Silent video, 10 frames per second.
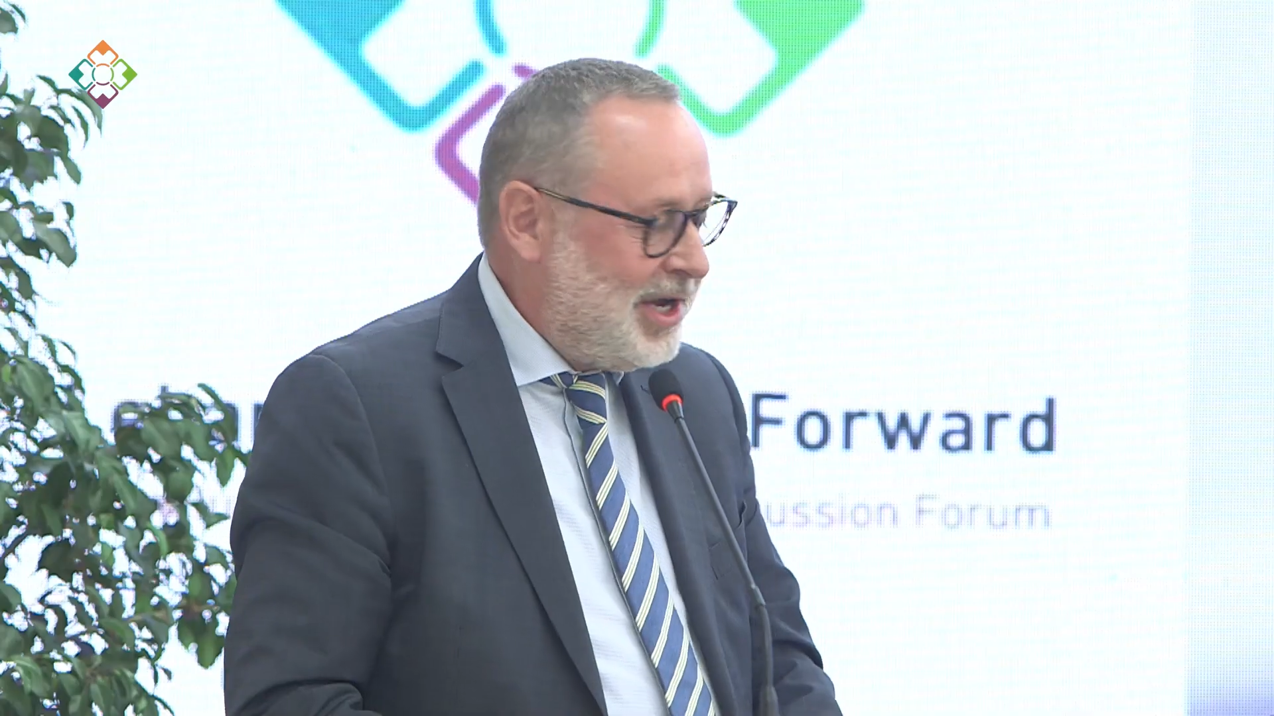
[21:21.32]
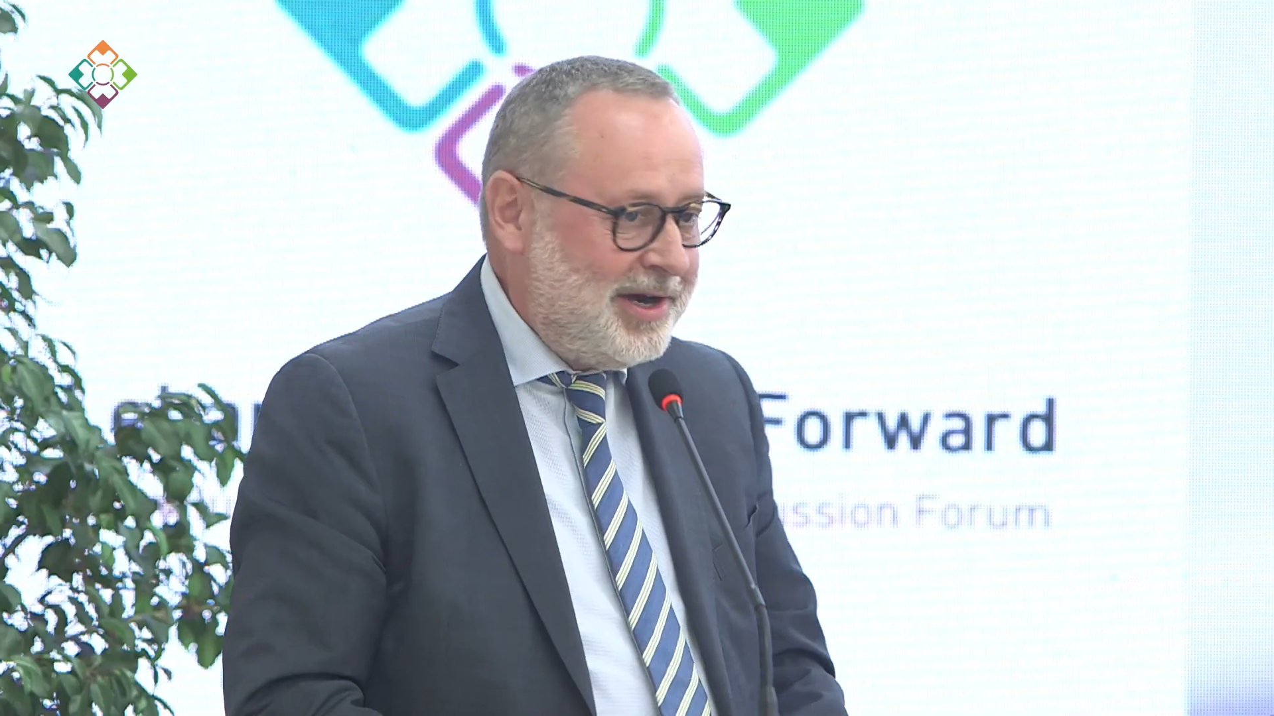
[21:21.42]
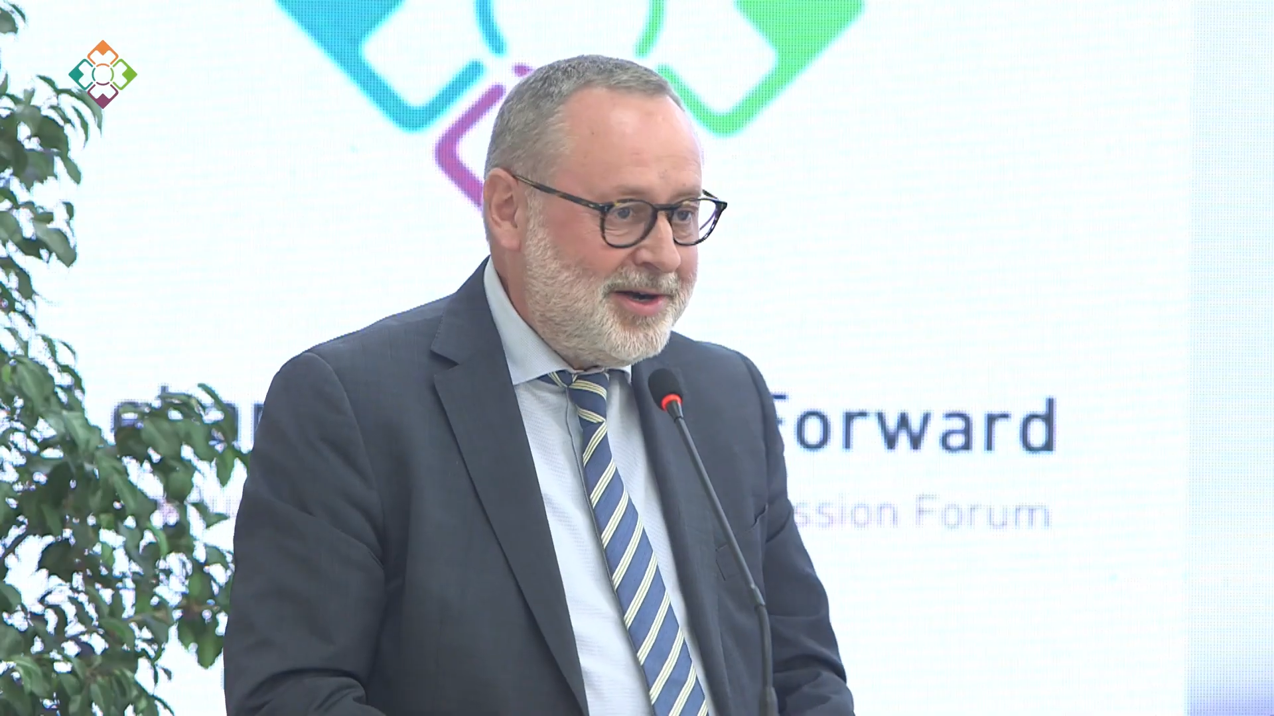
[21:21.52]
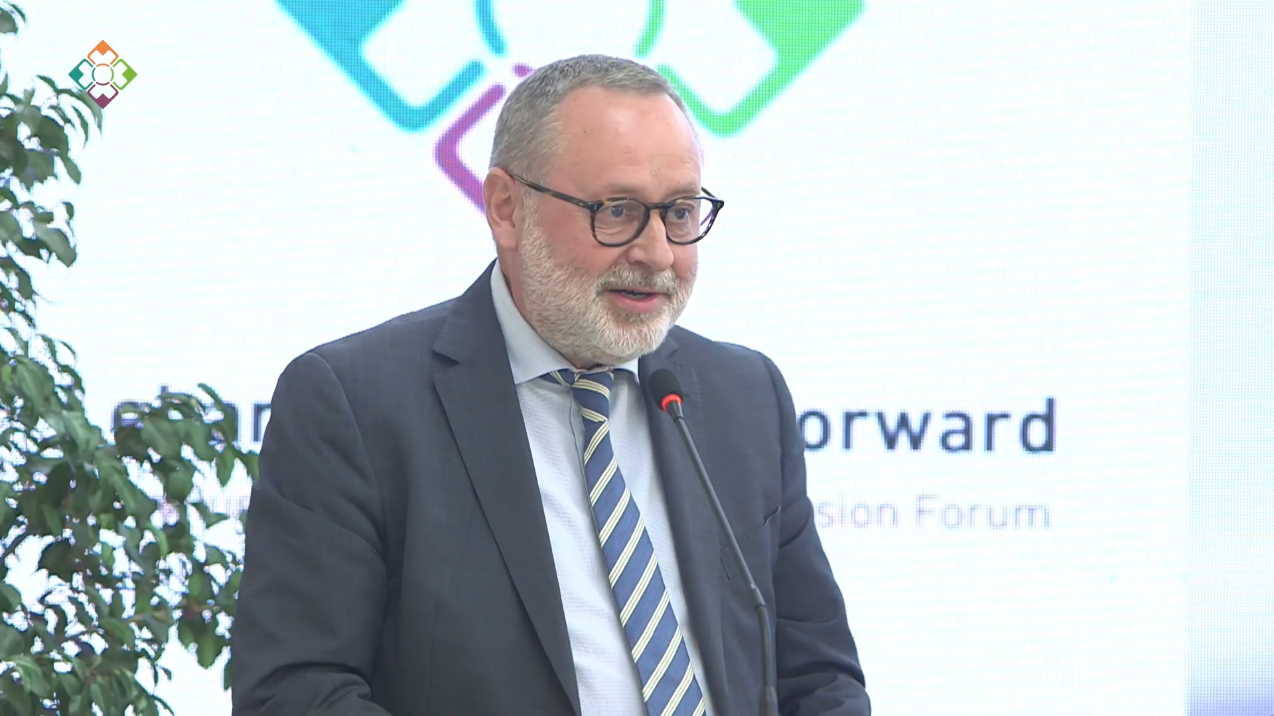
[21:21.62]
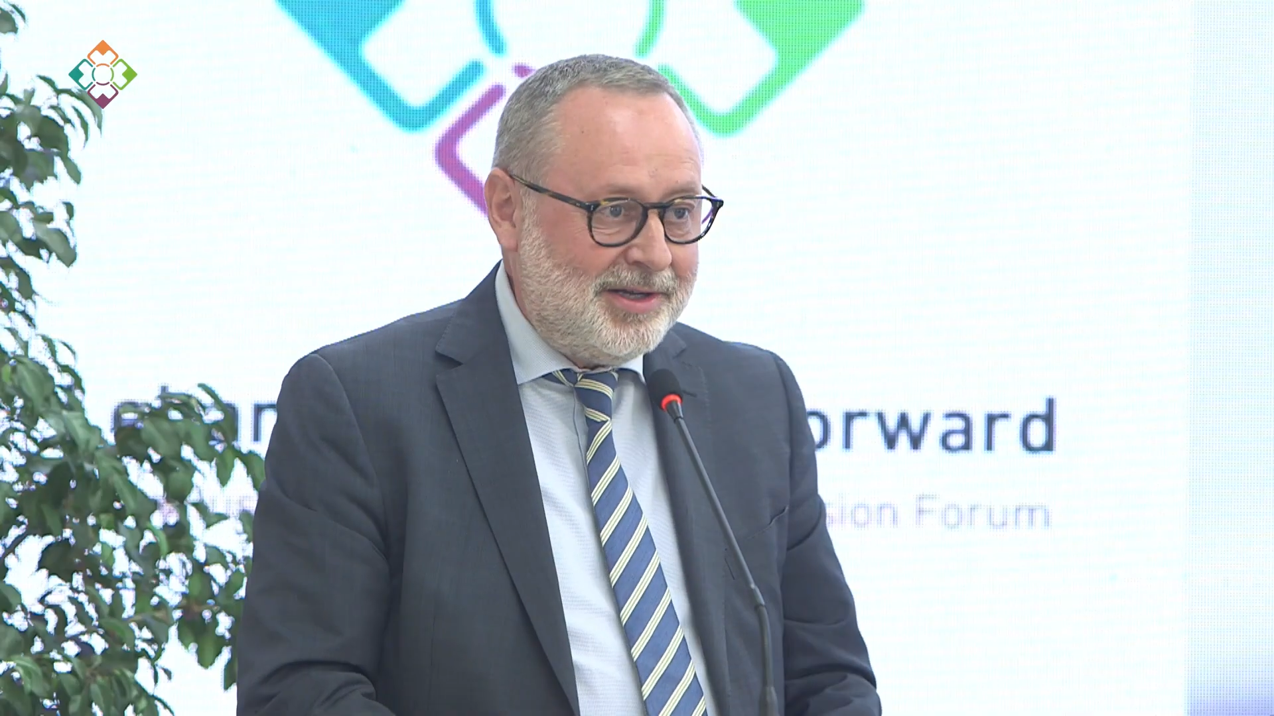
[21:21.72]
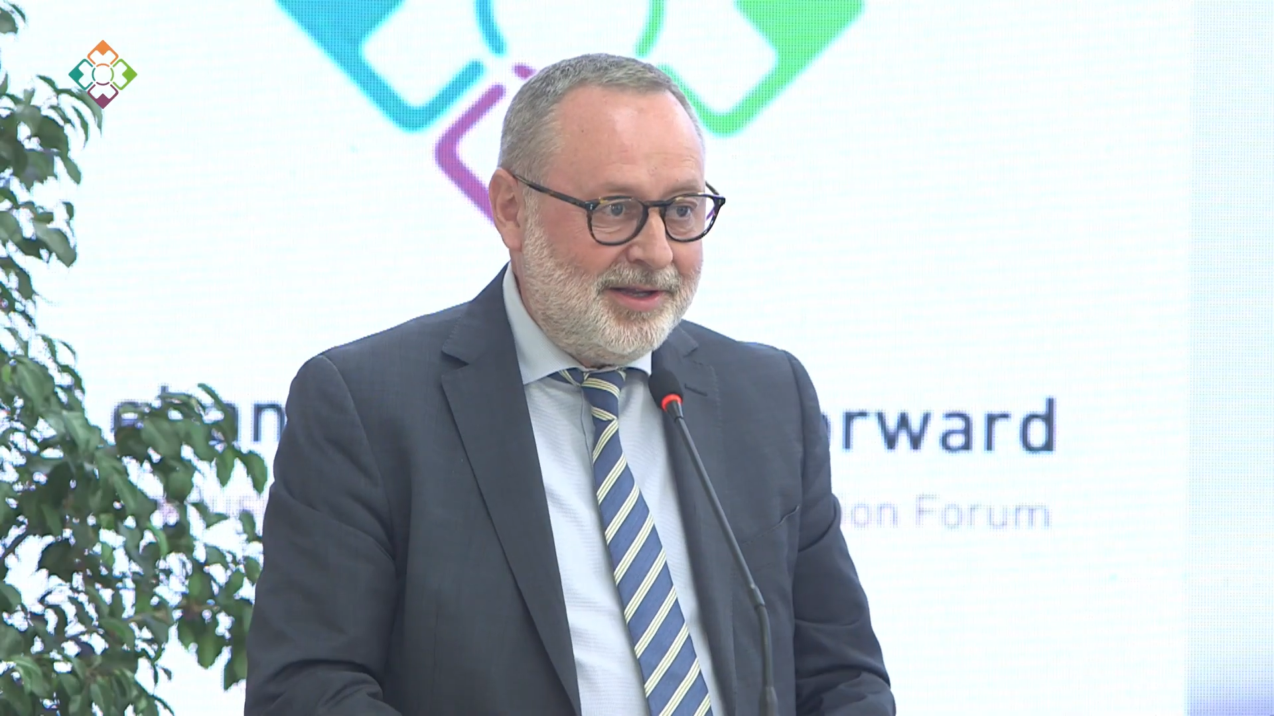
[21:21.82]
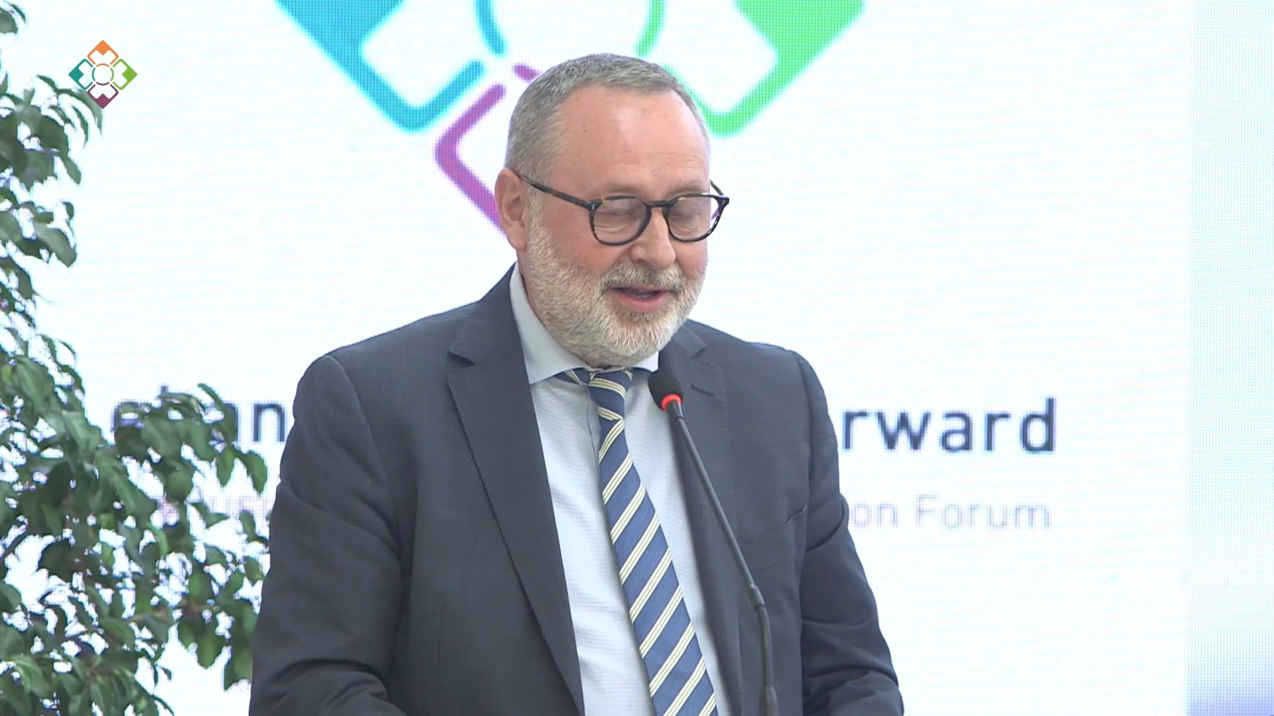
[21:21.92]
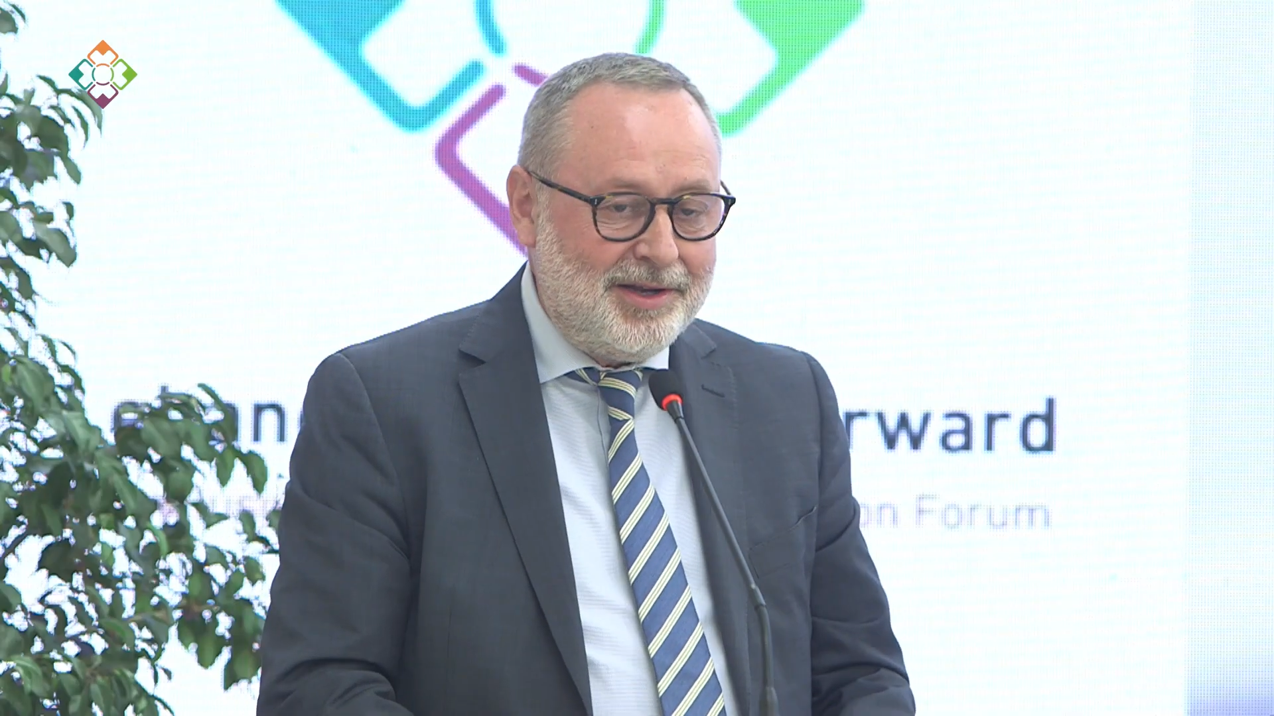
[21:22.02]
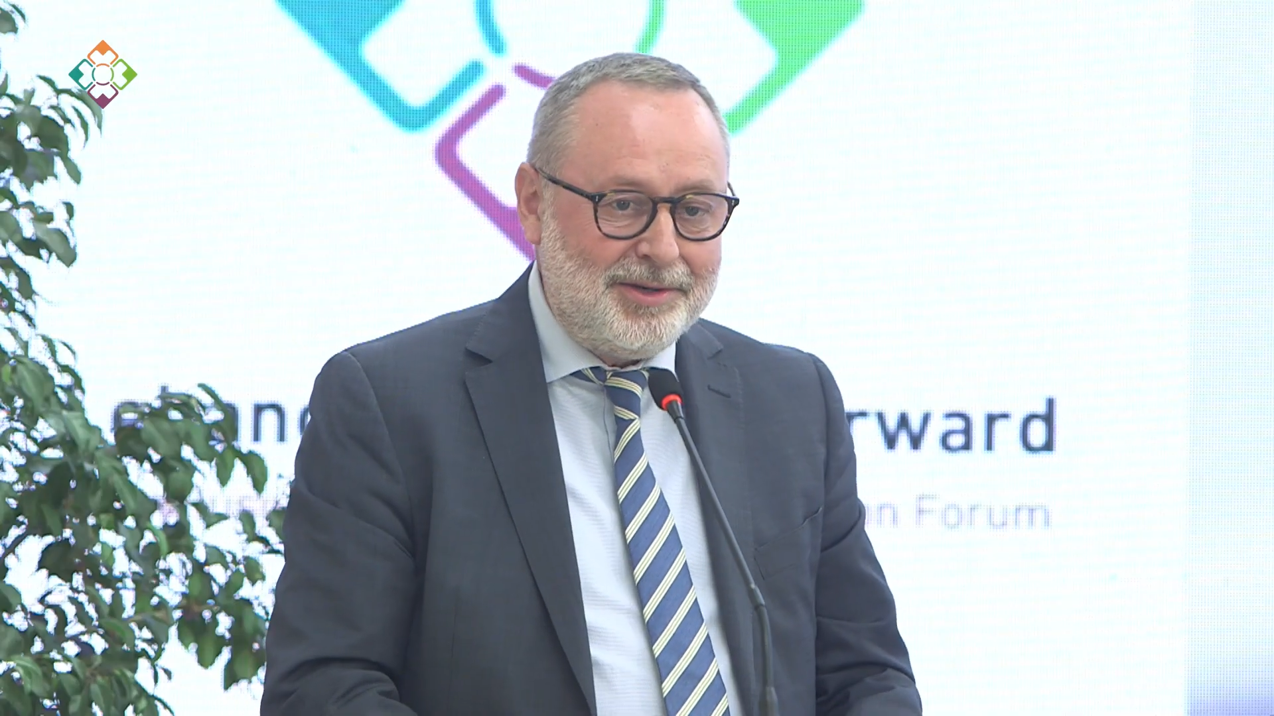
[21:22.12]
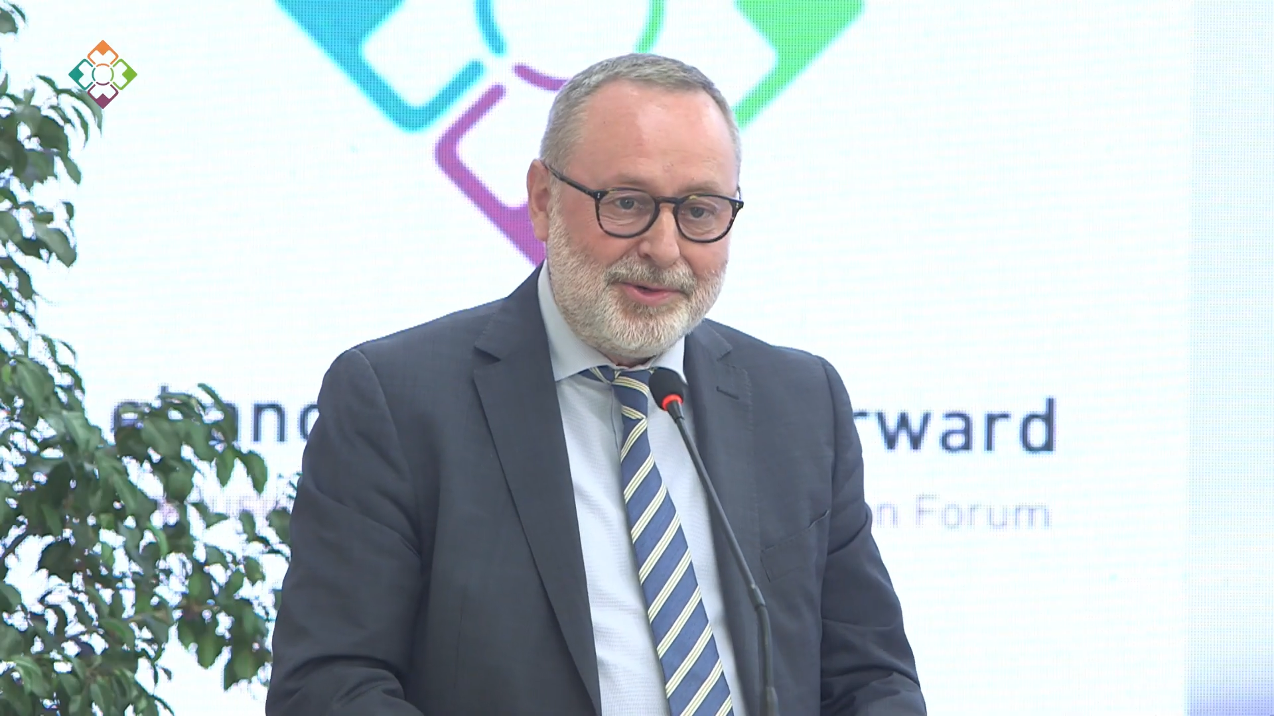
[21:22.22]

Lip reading: me here. And